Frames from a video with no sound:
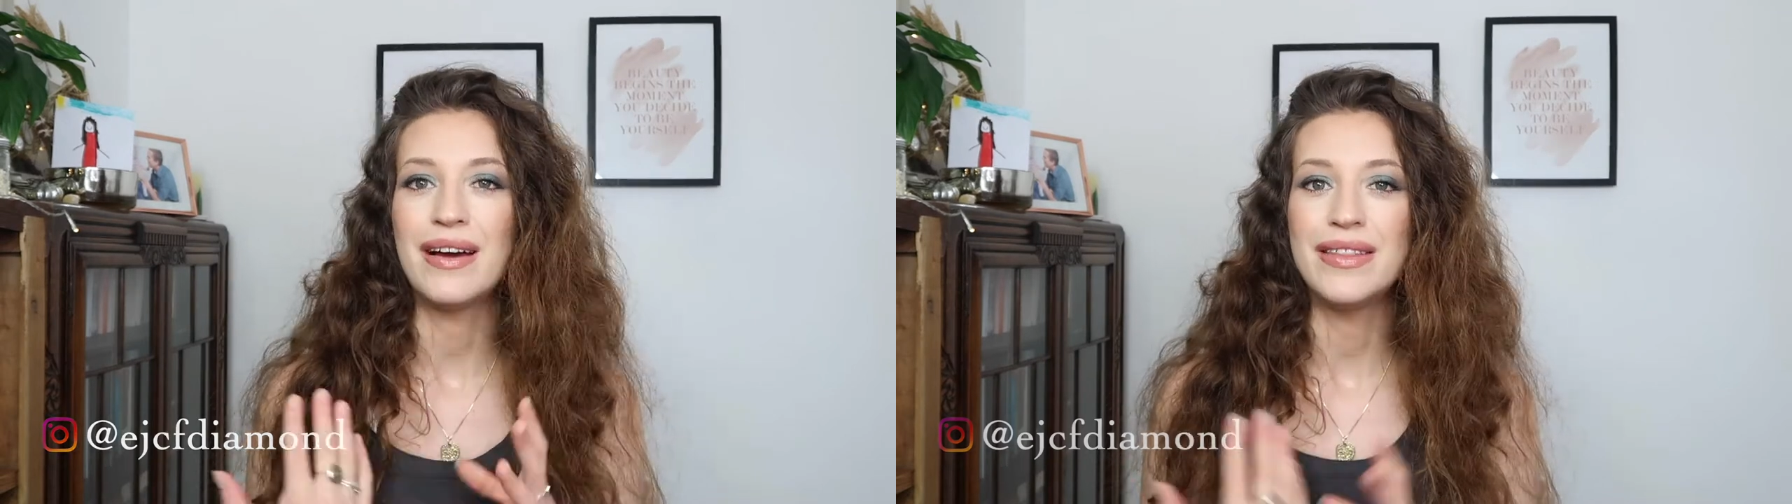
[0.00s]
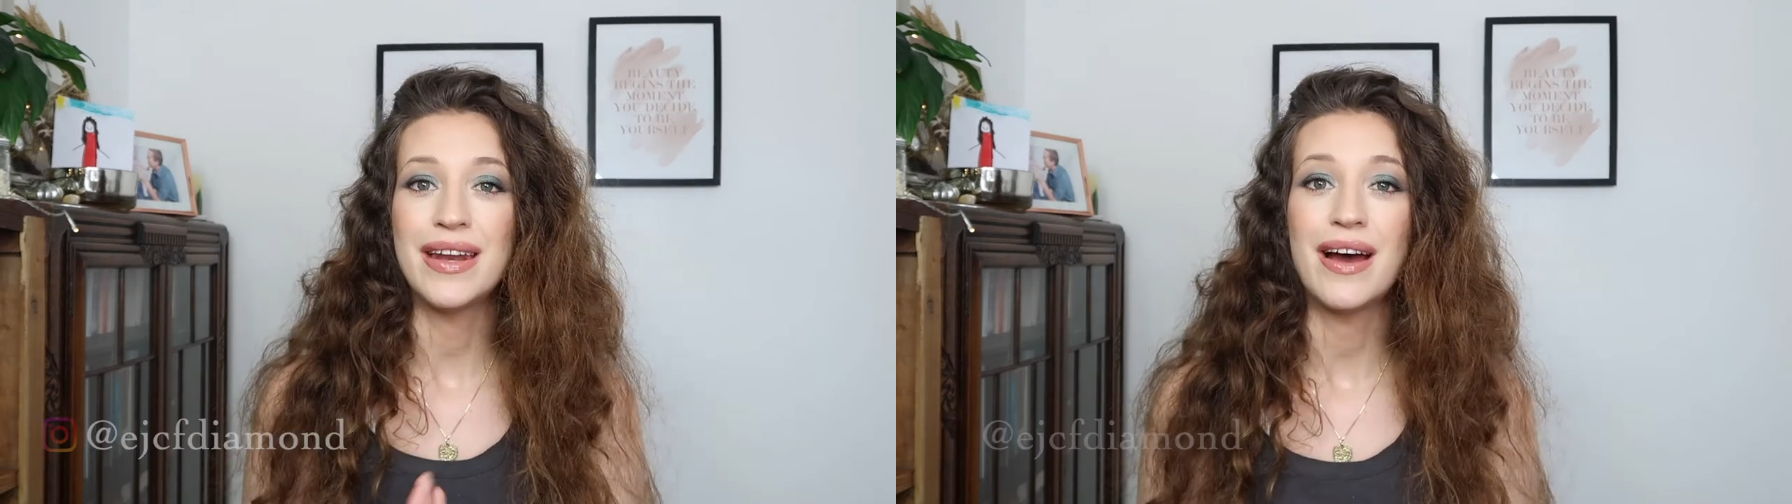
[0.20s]

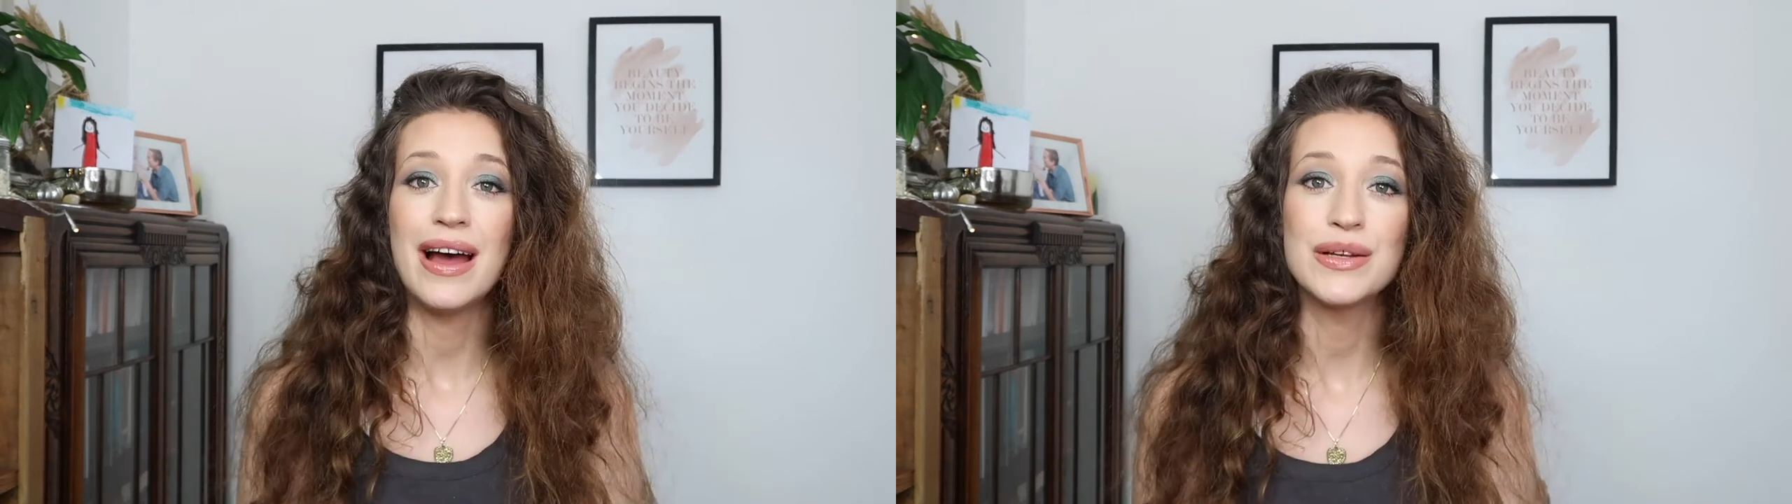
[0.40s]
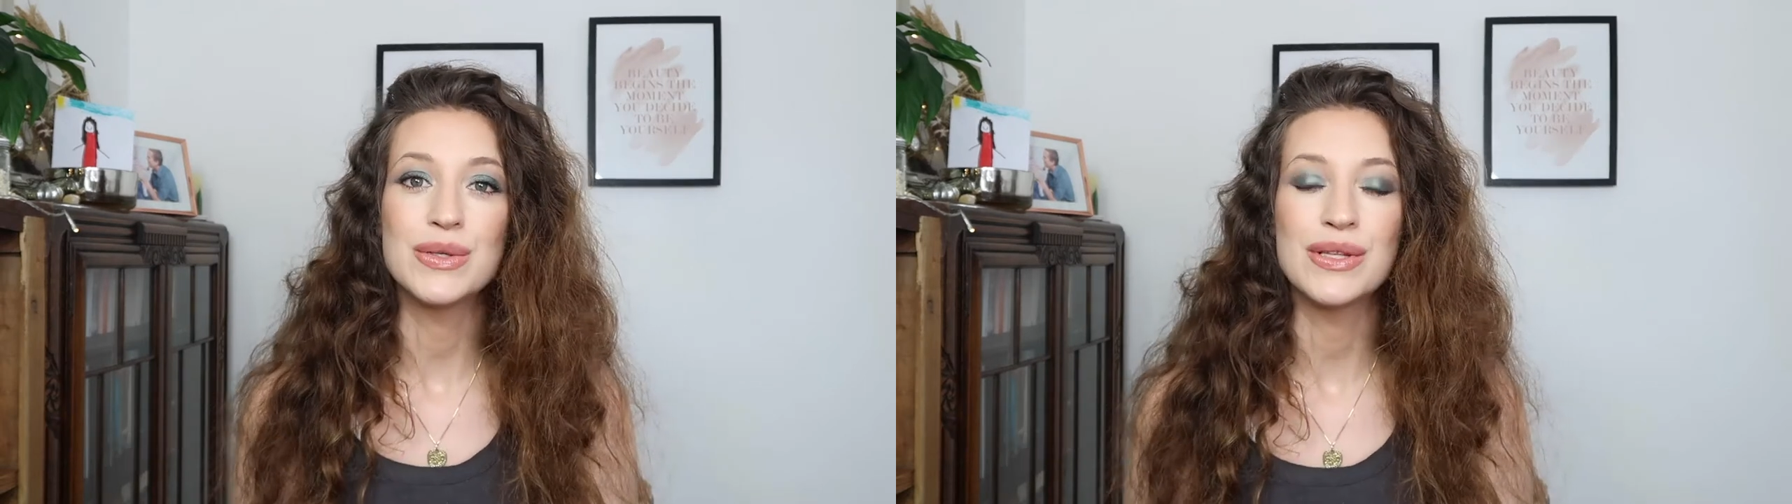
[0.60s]
and then our
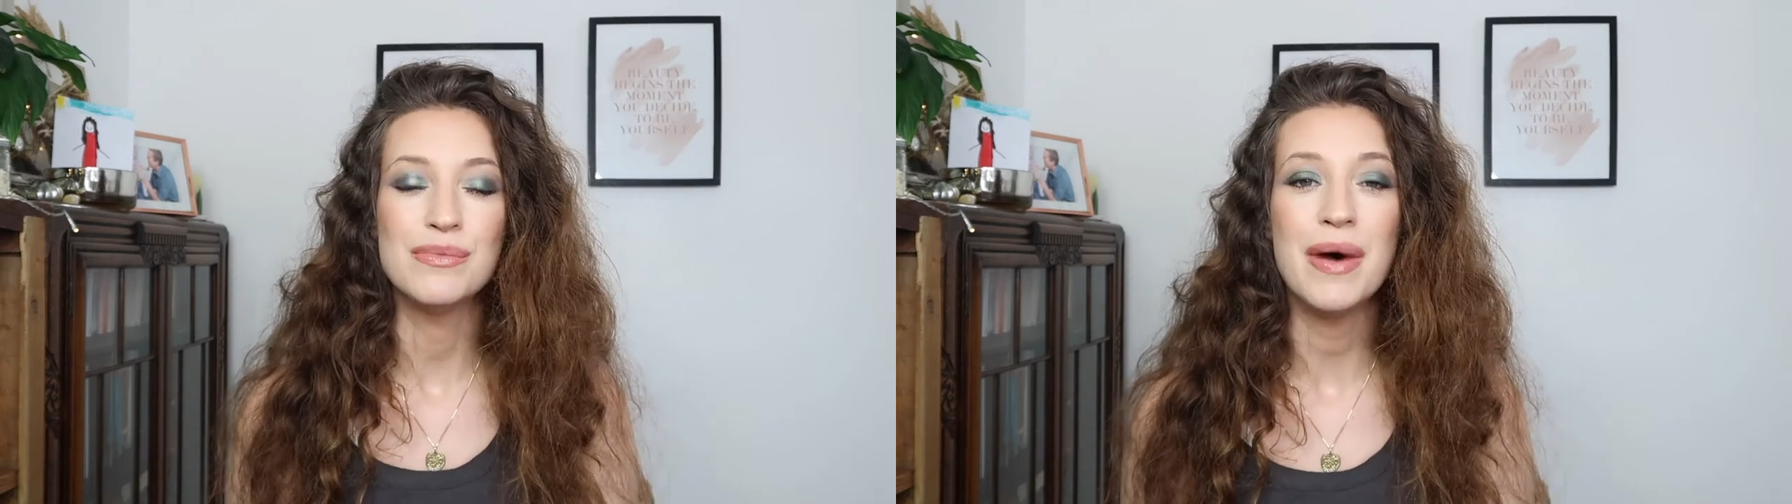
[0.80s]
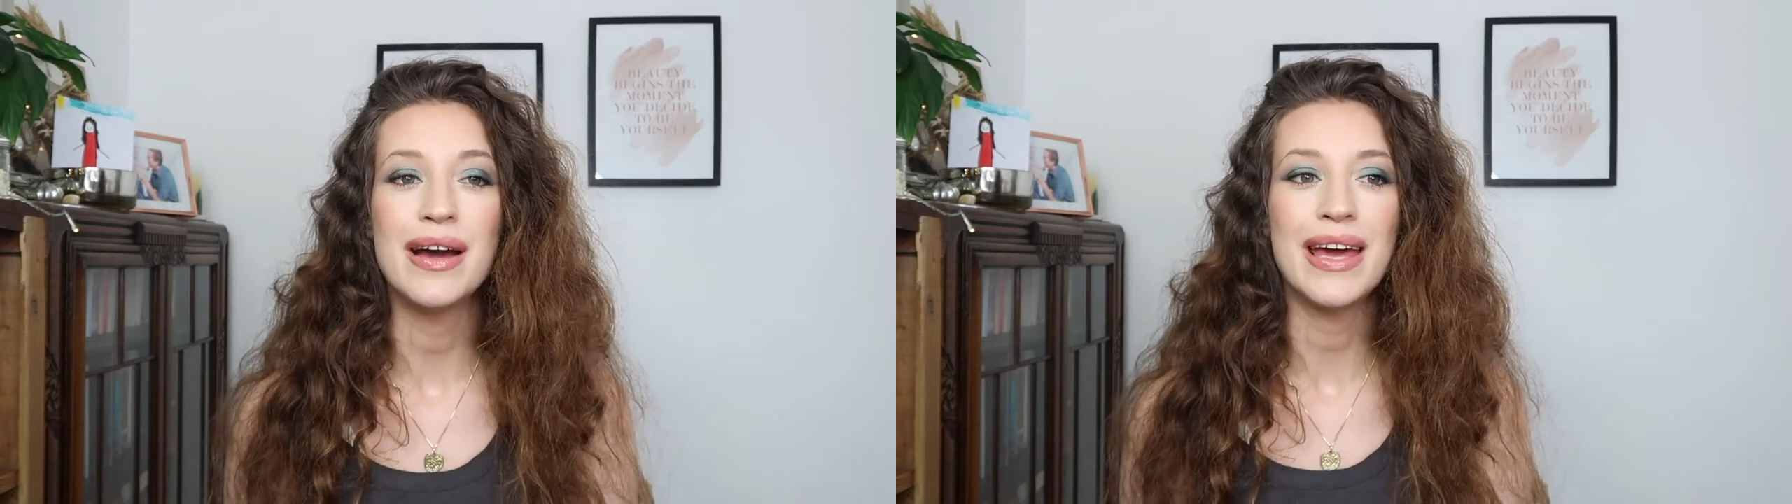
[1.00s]
house was on the
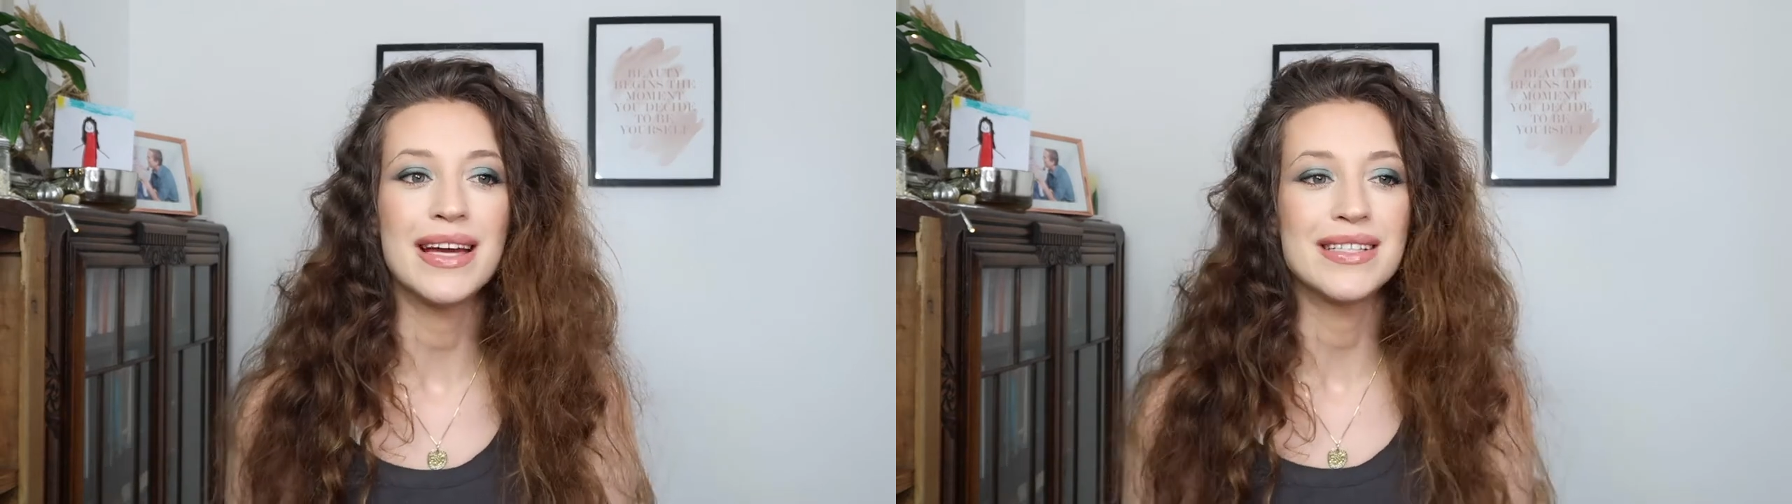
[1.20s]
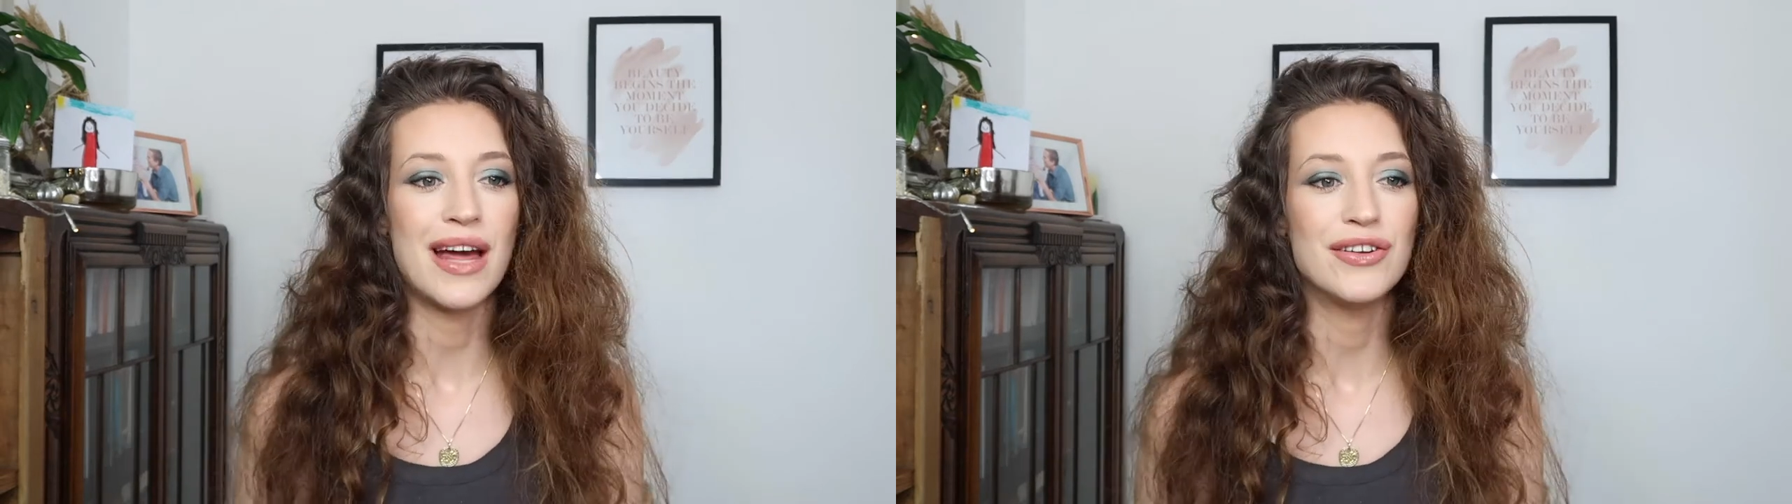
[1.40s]
market,
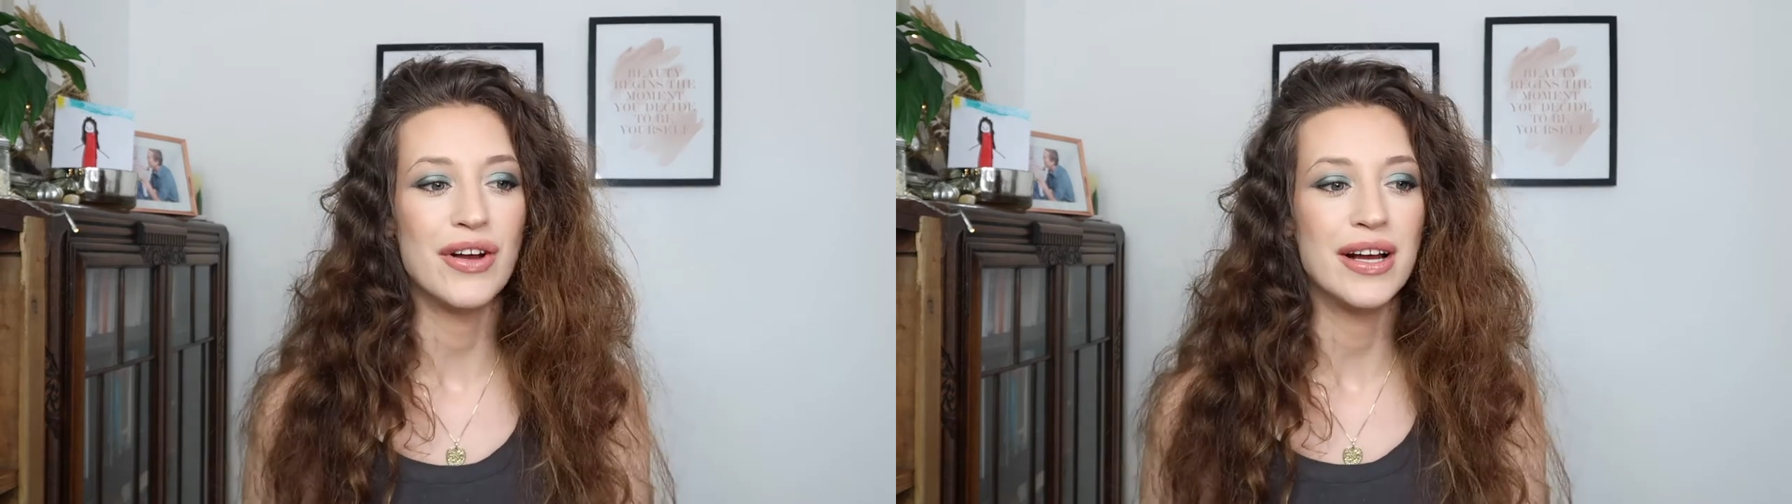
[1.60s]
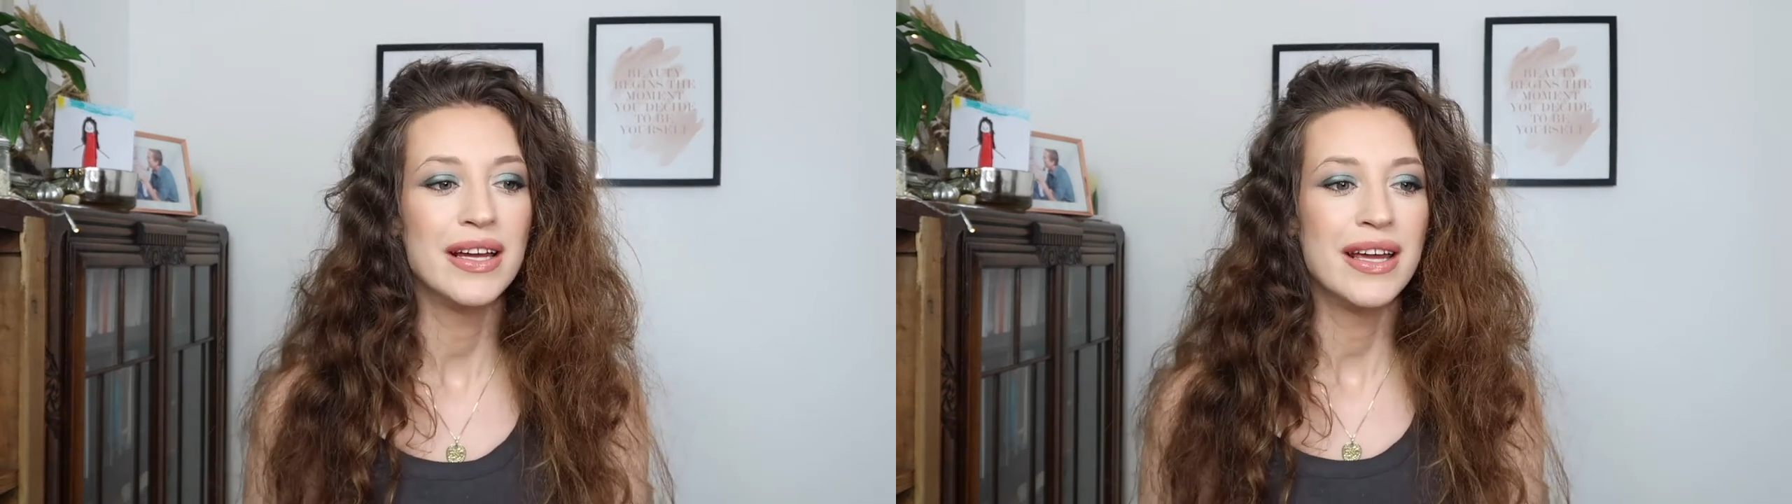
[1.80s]

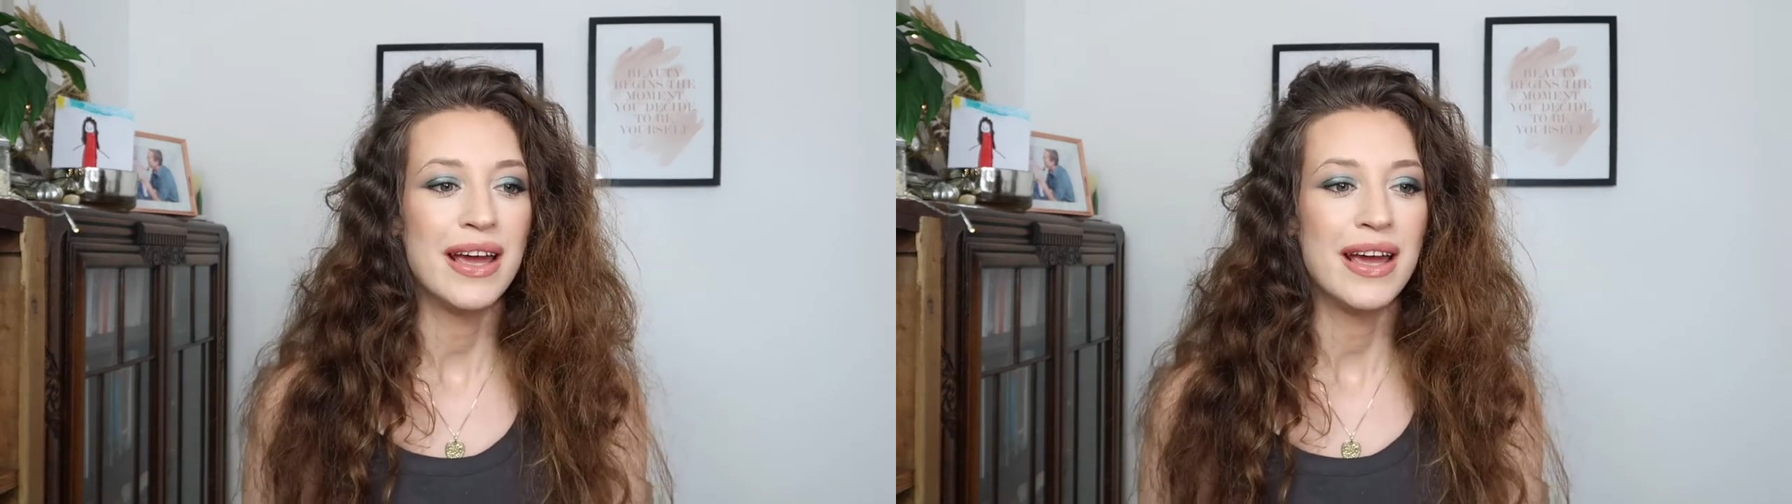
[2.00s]
etc.